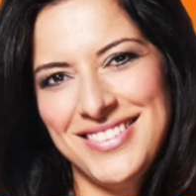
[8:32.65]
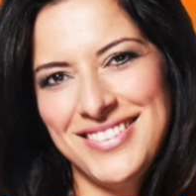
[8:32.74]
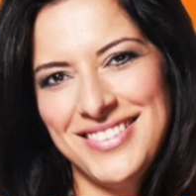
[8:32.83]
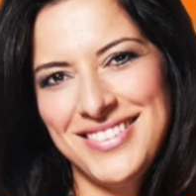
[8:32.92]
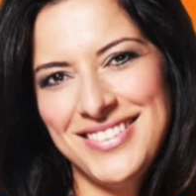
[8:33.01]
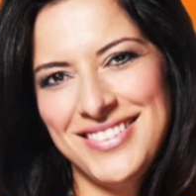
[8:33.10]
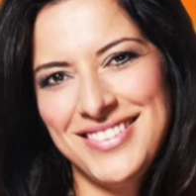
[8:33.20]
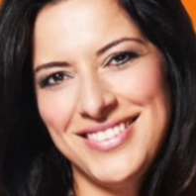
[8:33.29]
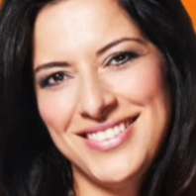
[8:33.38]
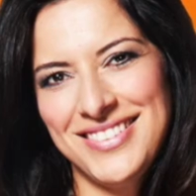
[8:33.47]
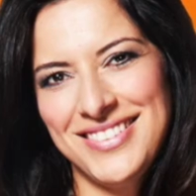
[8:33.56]

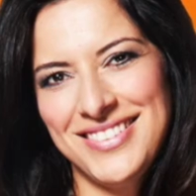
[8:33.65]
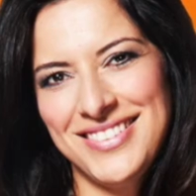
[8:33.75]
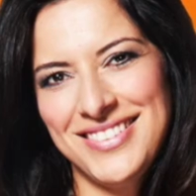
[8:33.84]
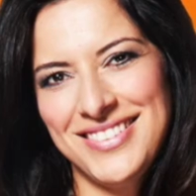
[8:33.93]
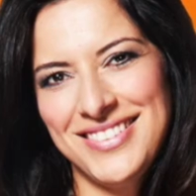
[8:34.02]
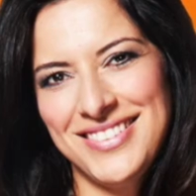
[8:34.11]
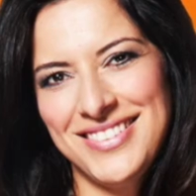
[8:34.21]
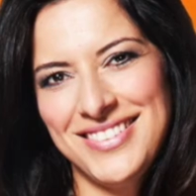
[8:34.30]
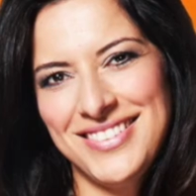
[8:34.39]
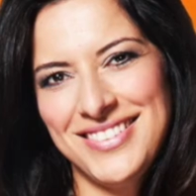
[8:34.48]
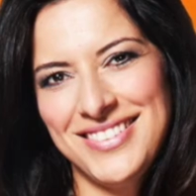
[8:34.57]

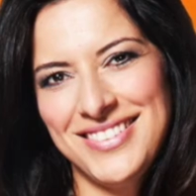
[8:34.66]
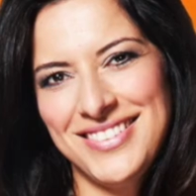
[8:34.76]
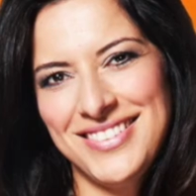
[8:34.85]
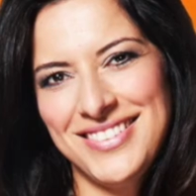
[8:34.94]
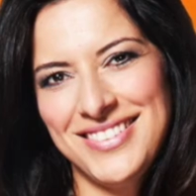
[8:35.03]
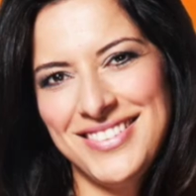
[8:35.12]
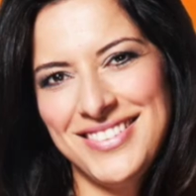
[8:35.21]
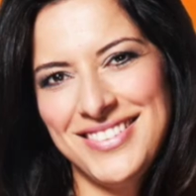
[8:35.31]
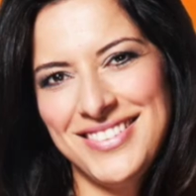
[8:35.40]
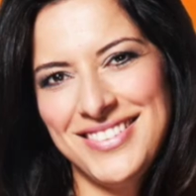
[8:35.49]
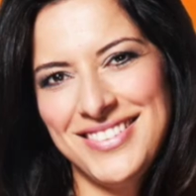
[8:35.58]

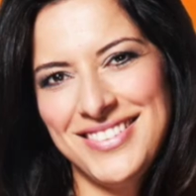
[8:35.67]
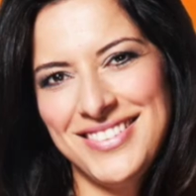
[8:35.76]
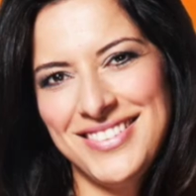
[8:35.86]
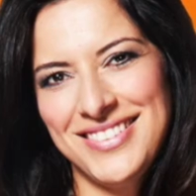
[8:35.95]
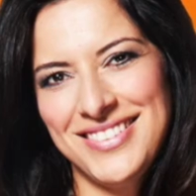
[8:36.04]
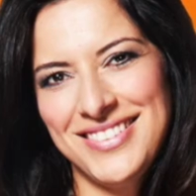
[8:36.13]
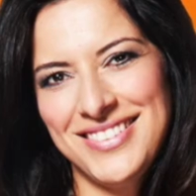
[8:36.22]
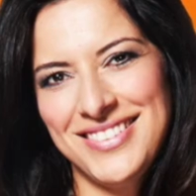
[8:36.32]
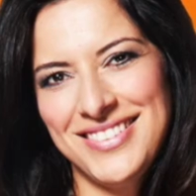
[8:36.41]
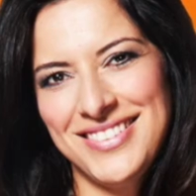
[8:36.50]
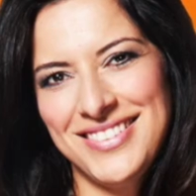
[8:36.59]

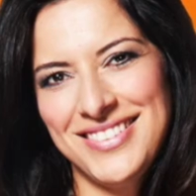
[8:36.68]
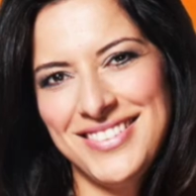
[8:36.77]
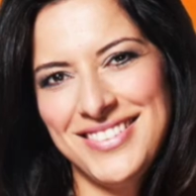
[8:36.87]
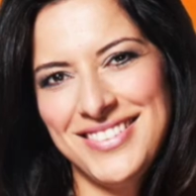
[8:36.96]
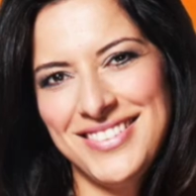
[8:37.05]
[no speech]